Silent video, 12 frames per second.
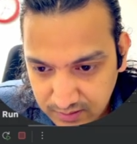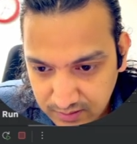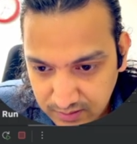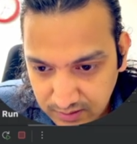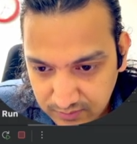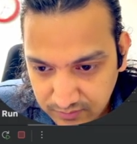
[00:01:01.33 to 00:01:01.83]

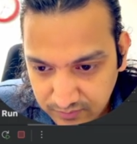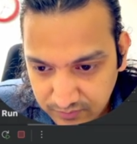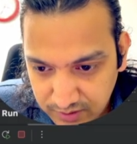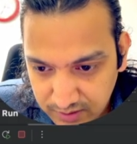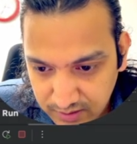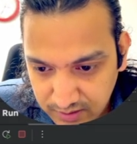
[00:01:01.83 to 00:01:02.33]
and from
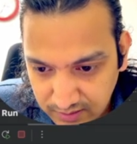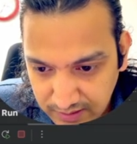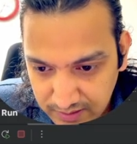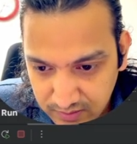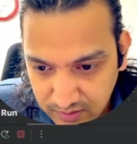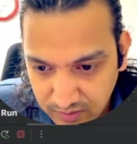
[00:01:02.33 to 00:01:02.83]
here
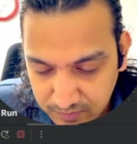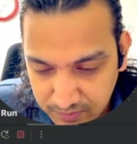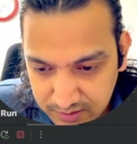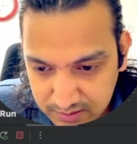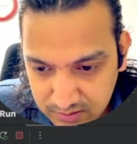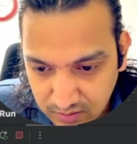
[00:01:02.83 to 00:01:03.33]
I will copy
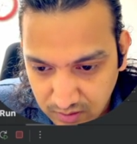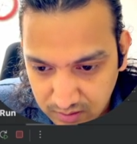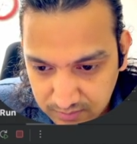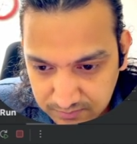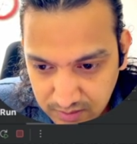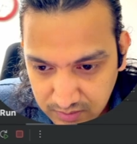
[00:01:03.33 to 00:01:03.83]
this
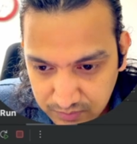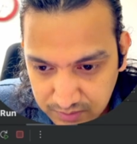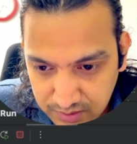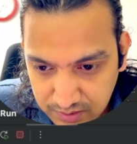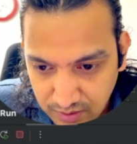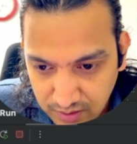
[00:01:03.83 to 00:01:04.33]
column with
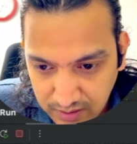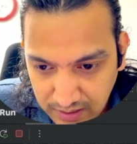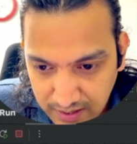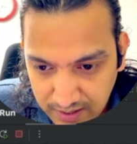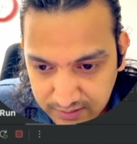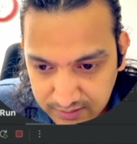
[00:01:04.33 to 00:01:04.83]
your
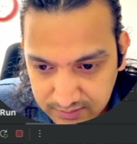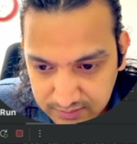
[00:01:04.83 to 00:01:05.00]
cart.